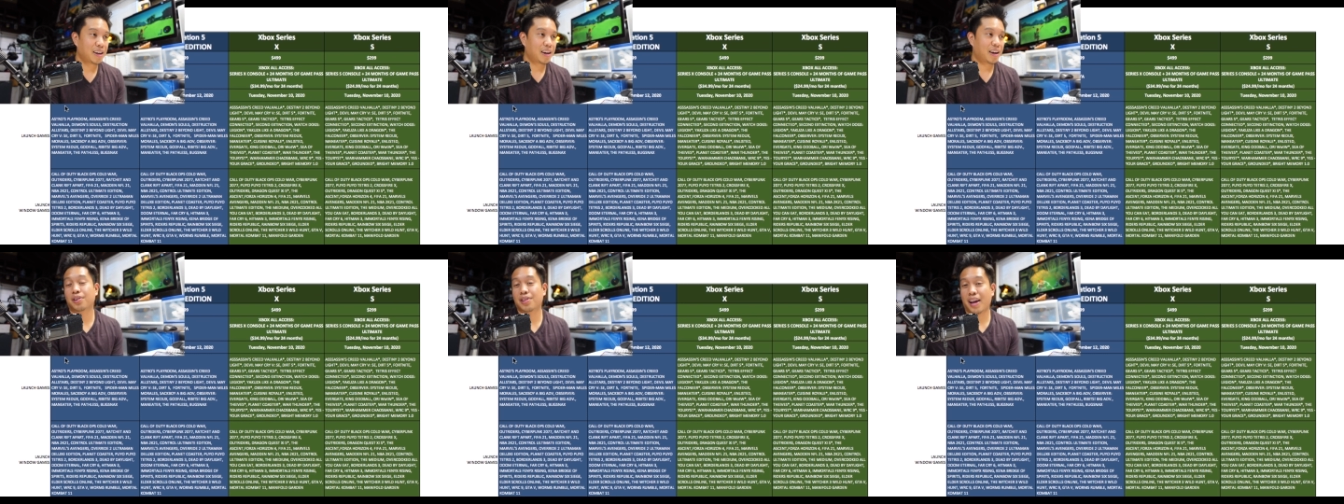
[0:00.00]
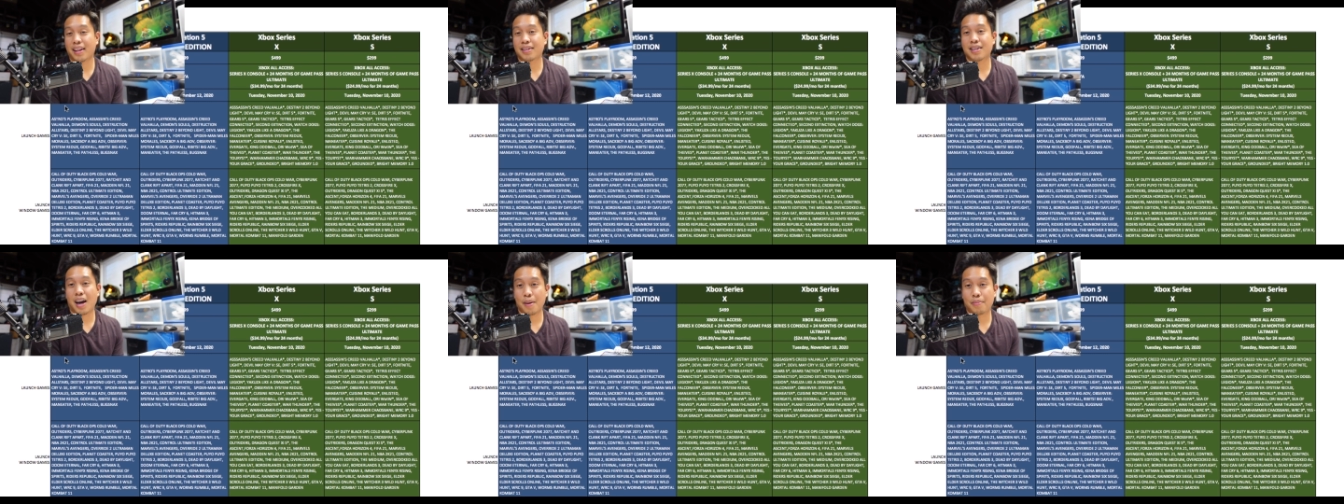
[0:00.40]
If you're
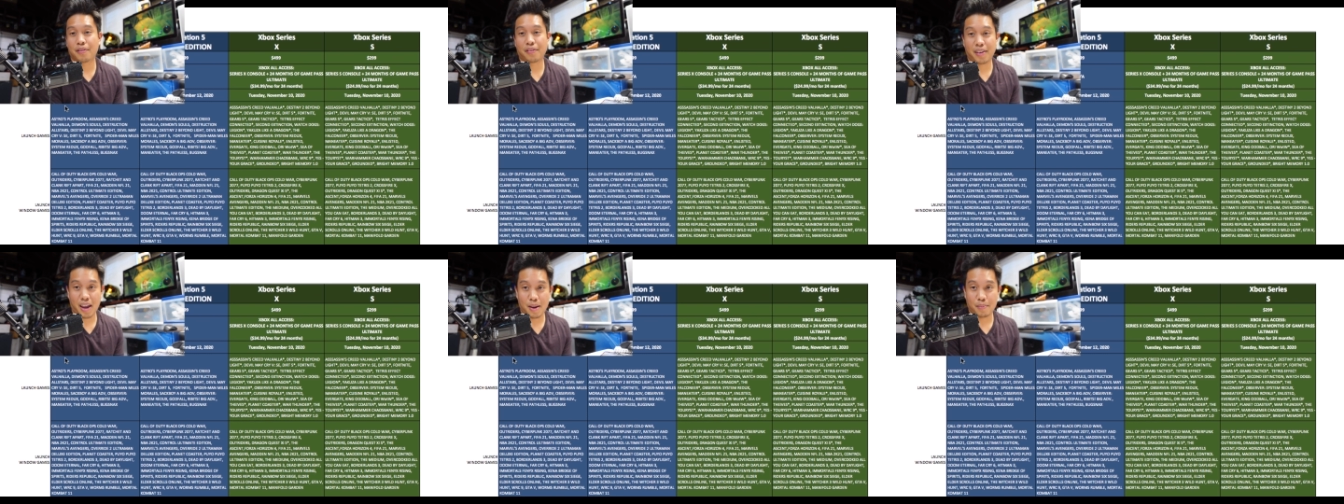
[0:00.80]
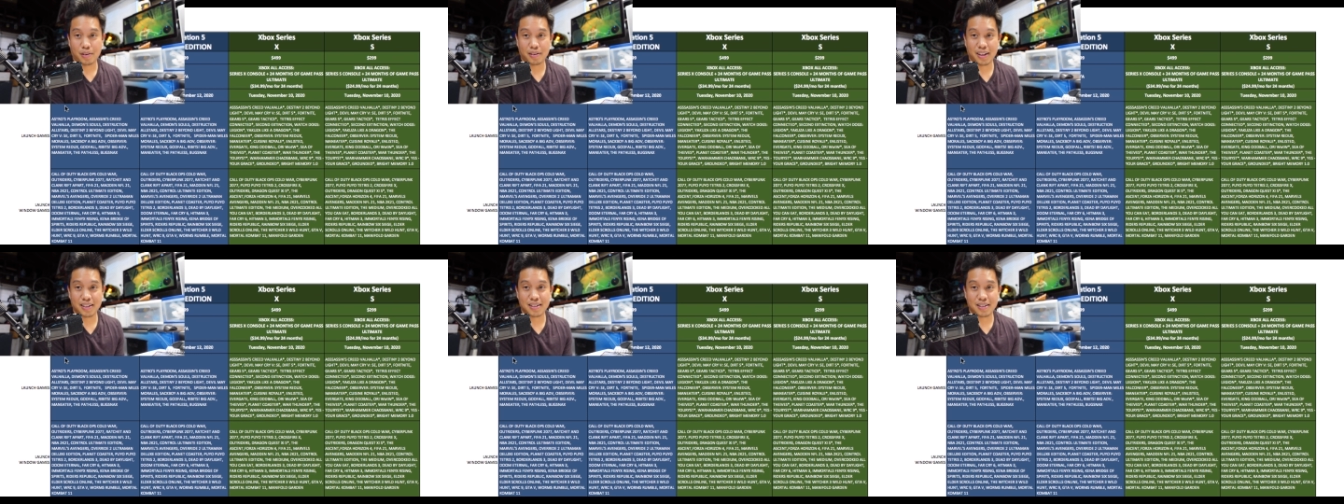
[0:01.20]
that type of
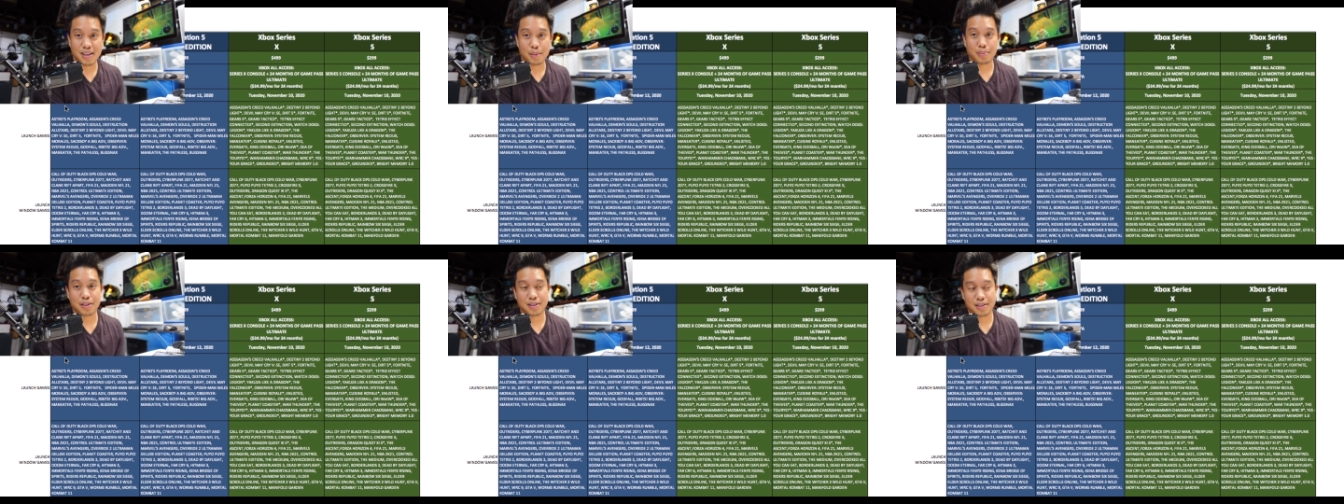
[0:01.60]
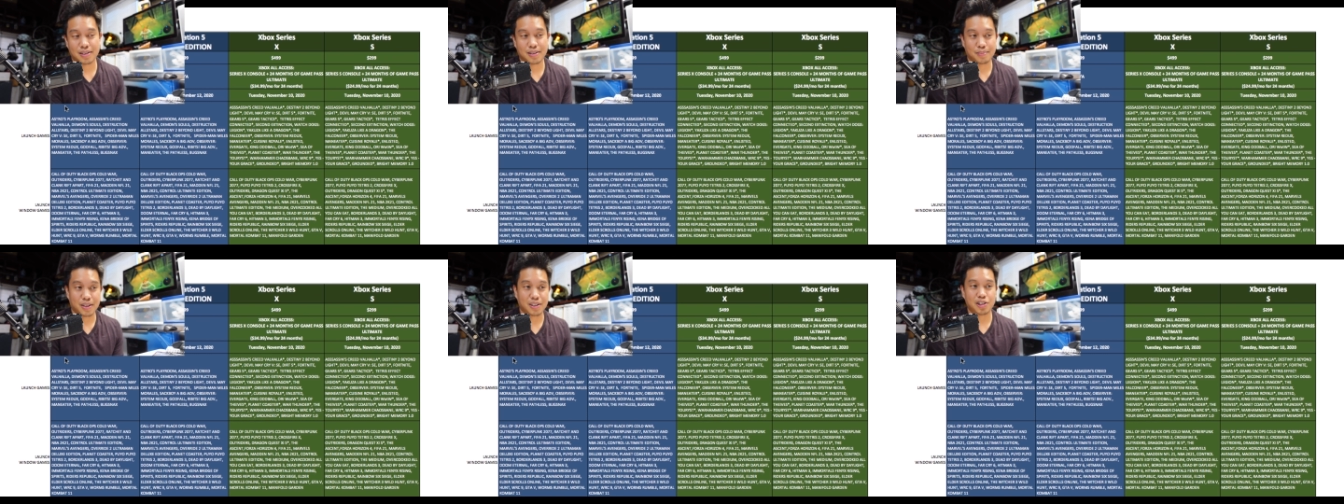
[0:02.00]
gamer, that's the type of
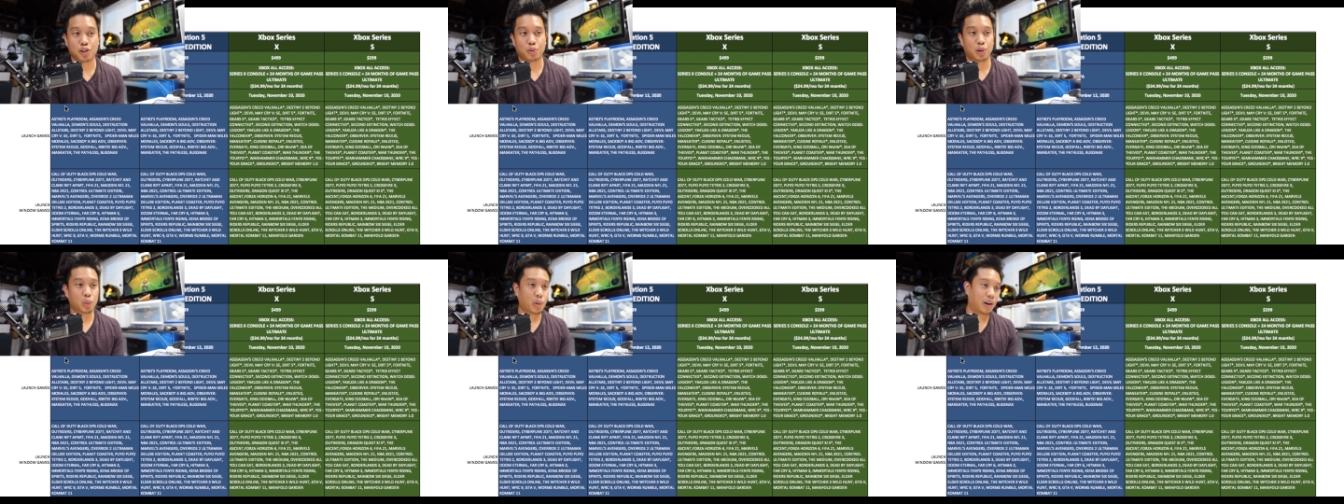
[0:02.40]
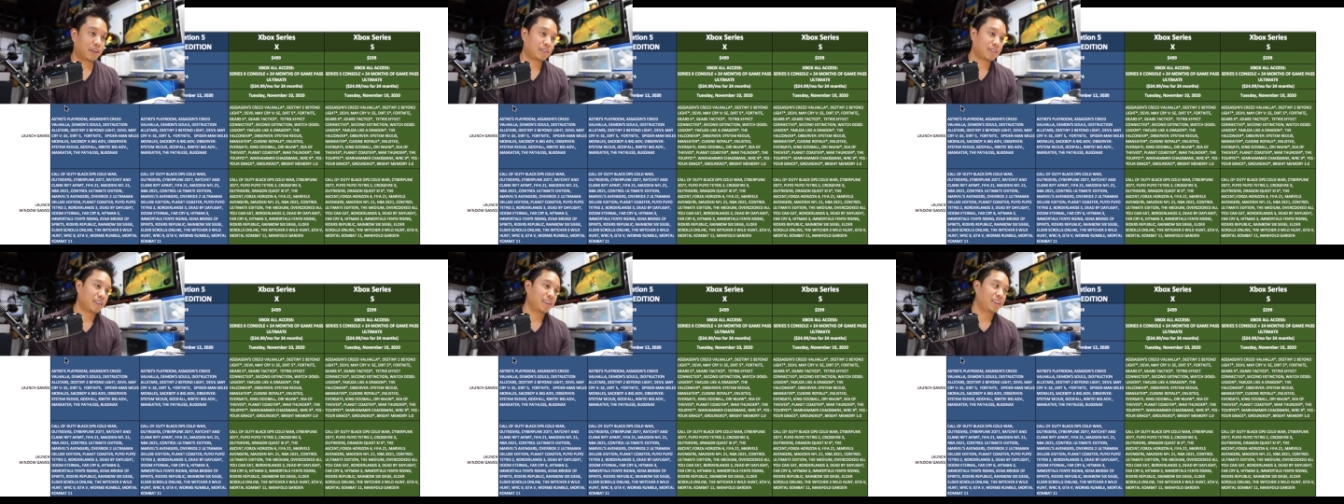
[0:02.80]
system that you would want.